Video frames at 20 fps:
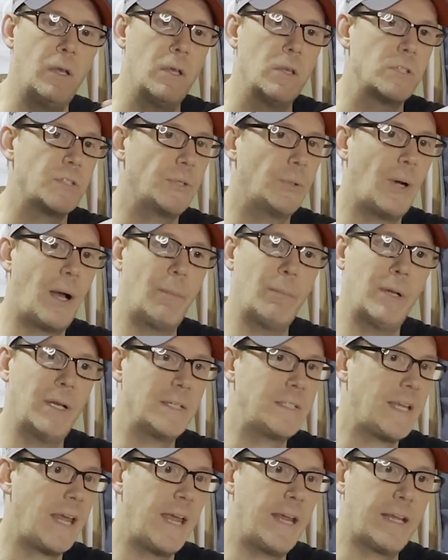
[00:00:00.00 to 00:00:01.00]
So I'm going to
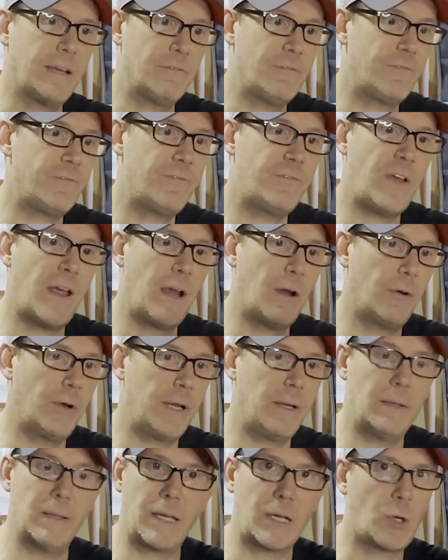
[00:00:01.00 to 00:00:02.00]
take a
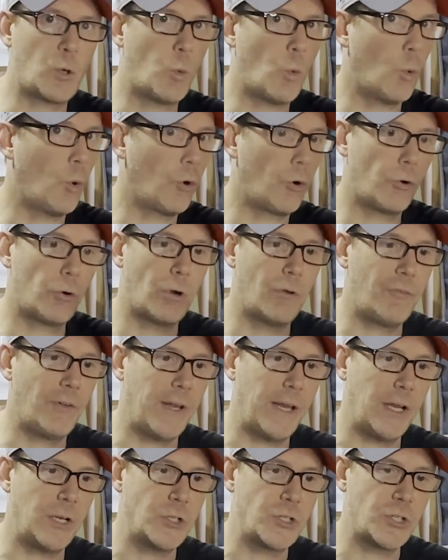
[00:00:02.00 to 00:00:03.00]
very quarter of an
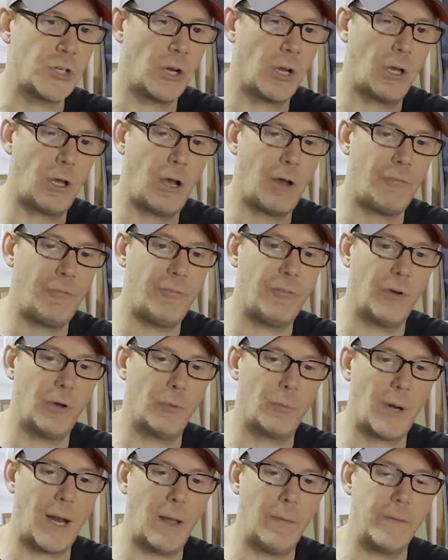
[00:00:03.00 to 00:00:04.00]
inch off
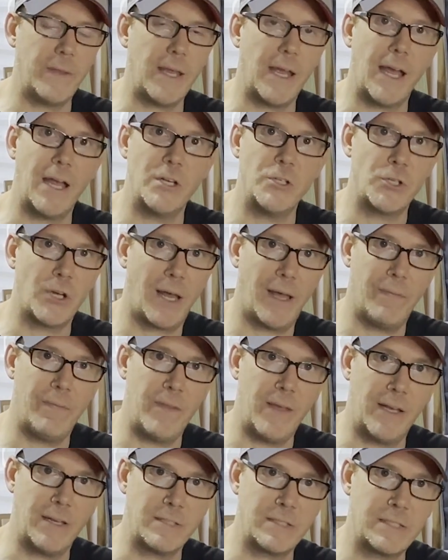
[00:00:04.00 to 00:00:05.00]
around the edge on
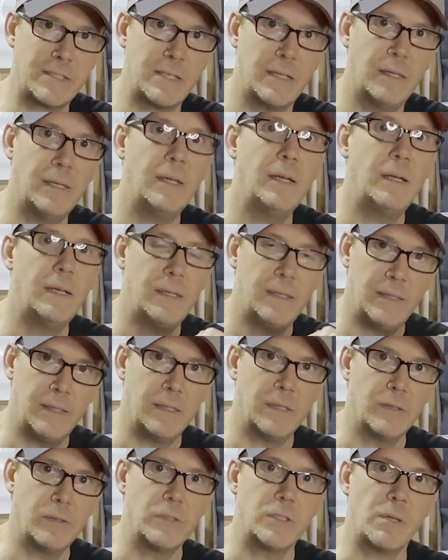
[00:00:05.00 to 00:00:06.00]
this
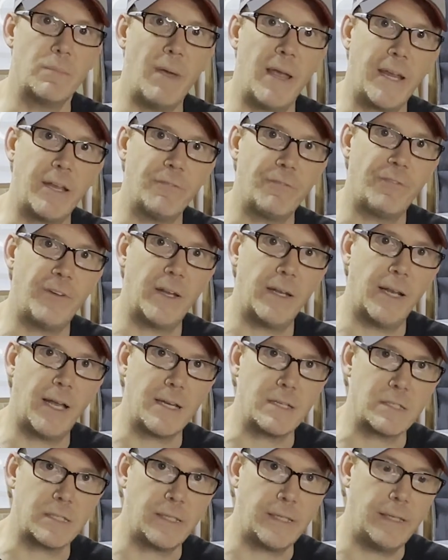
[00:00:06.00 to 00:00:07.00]
to make it fit
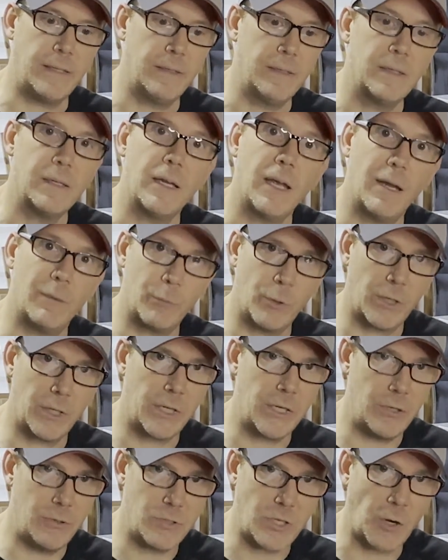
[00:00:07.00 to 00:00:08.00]
nicely. And we're going
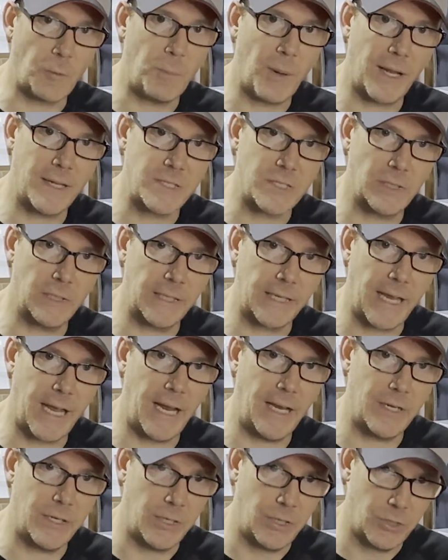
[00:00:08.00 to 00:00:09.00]
to use our pencil
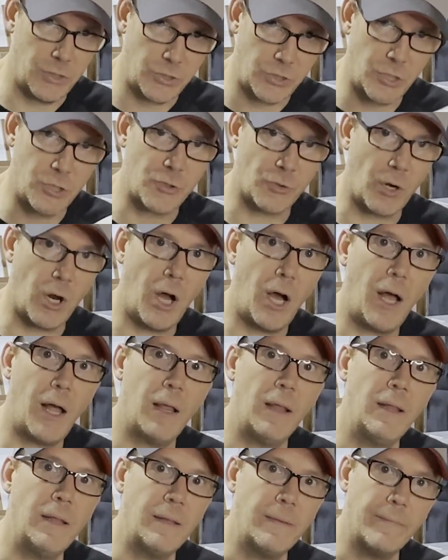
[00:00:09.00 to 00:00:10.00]
again to draw
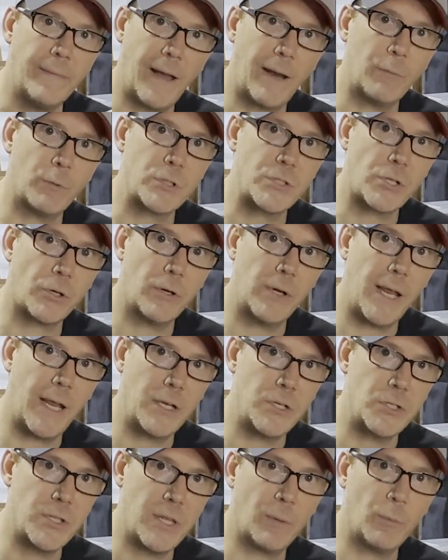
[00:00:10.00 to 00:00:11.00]
that return
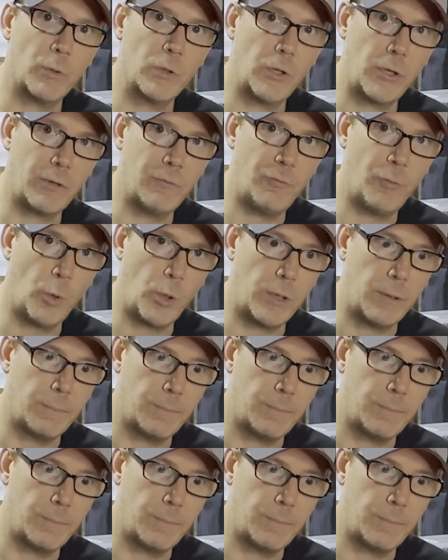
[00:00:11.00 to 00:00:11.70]
edge that we're looking for.